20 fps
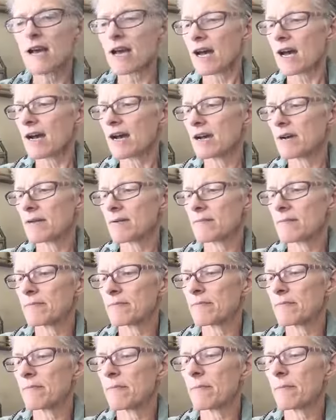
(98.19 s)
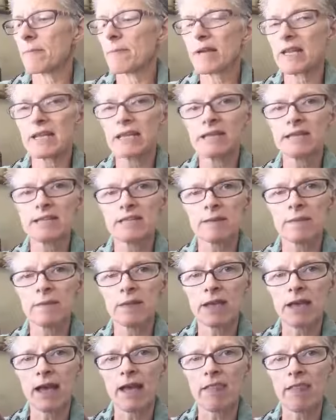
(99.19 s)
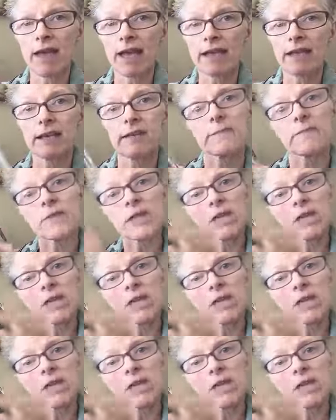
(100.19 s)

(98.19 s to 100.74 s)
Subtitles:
but it's something I like.